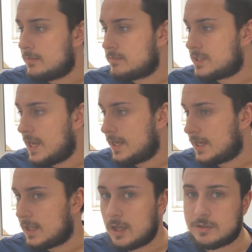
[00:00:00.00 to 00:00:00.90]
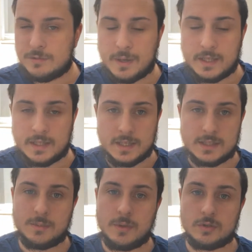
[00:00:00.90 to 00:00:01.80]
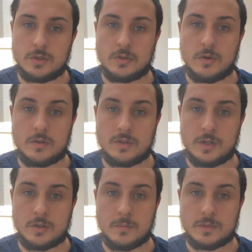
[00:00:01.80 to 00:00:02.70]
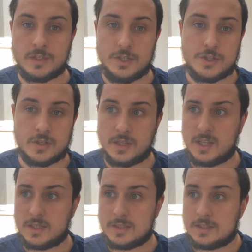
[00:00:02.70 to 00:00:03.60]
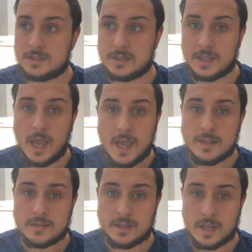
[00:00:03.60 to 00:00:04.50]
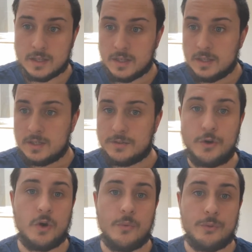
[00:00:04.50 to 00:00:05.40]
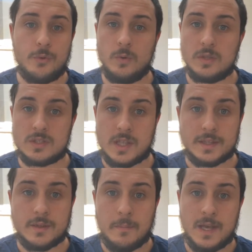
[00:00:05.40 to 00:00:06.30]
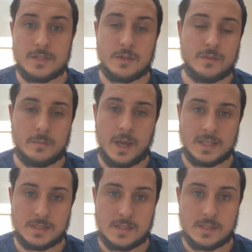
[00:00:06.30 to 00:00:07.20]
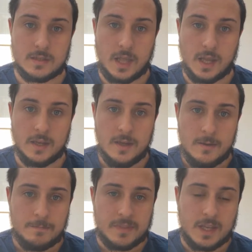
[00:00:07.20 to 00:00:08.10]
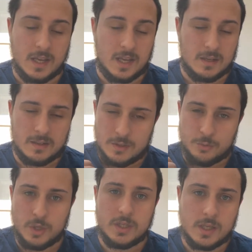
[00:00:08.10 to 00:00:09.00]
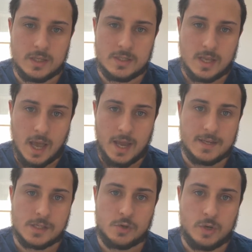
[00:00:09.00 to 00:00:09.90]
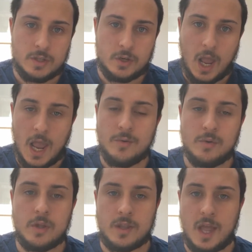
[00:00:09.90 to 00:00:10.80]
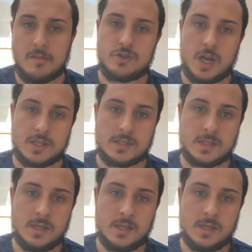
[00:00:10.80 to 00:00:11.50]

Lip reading: saying a lot of bad things about their competition, and that at the end their own tool is like the best of the bests. Like readers, I as the reader, I would not have trust